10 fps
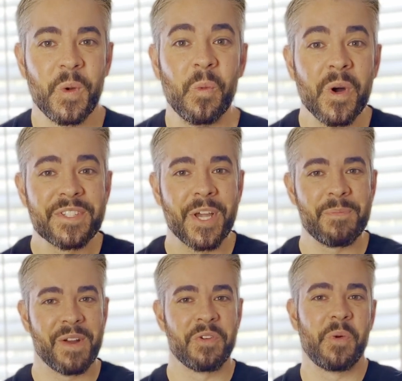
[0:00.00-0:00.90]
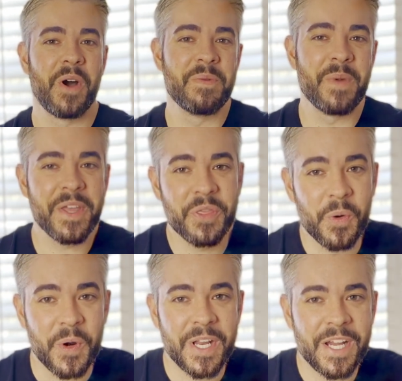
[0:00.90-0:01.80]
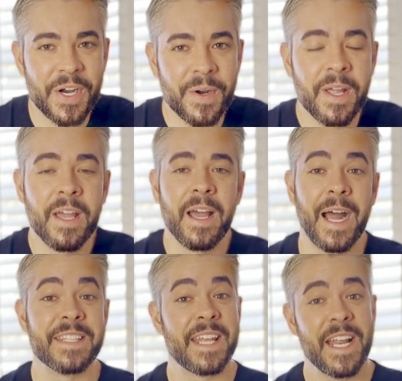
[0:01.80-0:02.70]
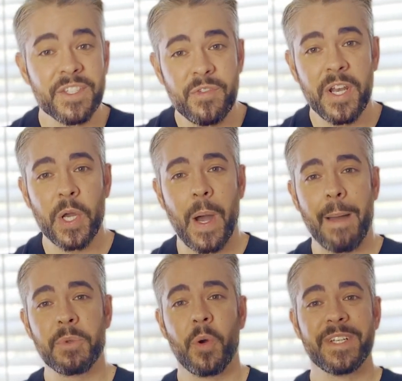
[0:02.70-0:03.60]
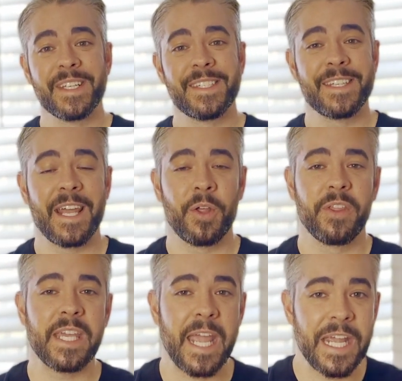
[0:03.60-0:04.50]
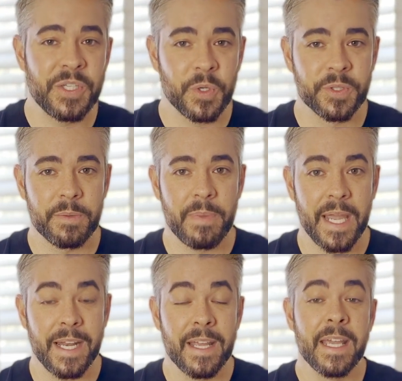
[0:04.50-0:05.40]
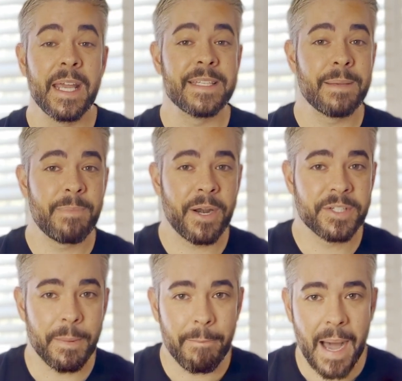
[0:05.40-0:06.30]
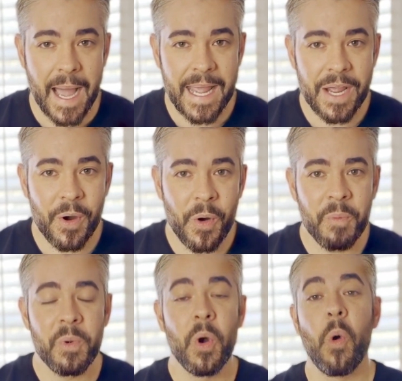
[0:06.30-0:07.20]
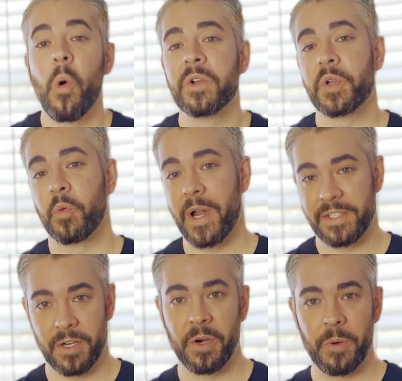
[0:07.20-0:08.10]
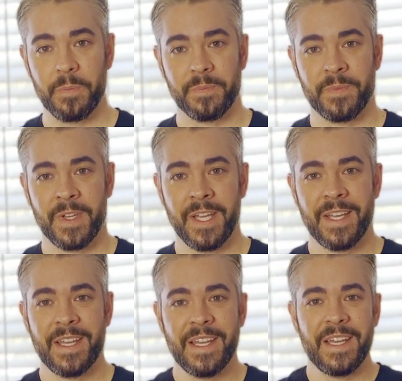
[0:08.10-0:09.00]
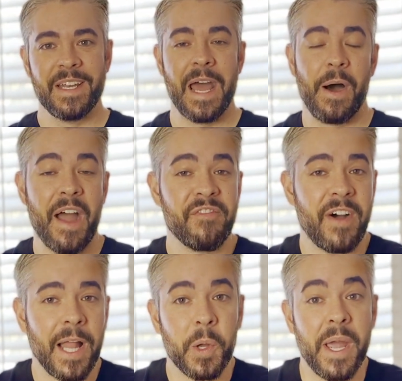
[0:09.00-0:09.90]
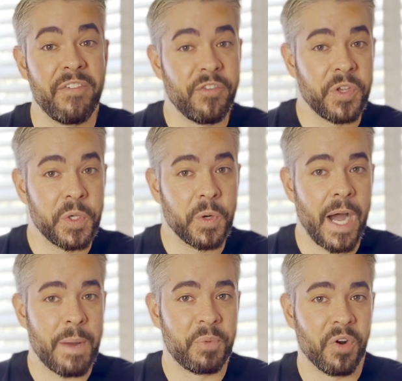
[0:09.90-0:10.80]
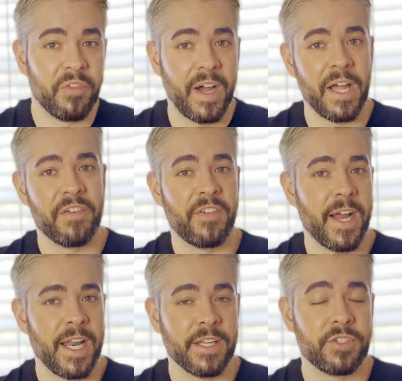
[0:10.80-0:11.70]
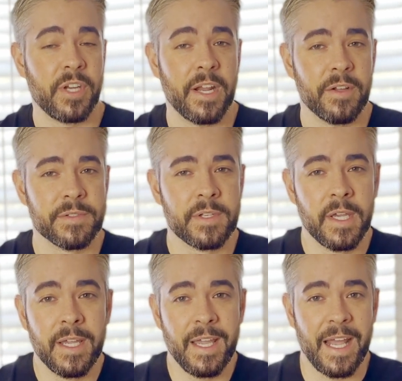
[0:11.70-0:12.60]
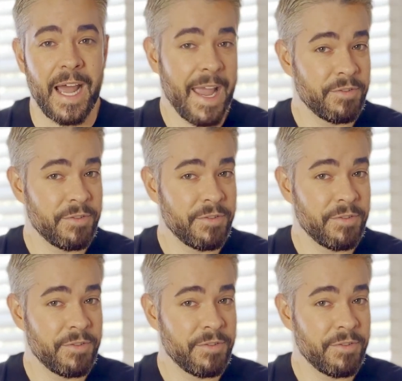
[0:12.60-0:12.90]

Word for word: What's up everyone, Mike Thornton here. On today's video, I'm going to settle the age-old debate, is it better to buy a home or to rent a home? Now, I follow a few high-profile finance channels, and I